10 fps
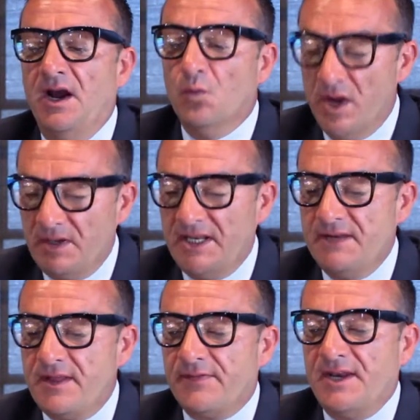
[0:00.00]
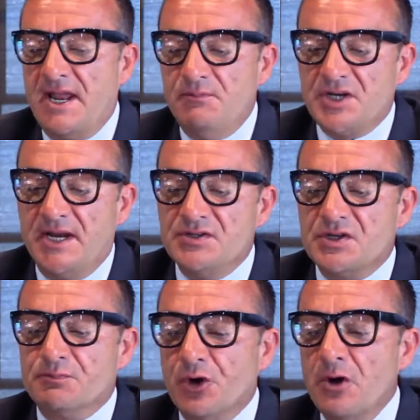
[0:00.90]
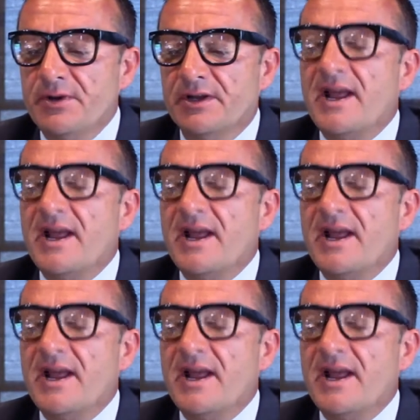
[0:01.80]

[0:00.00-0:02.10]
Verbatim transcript: We believe that the name change is appropriate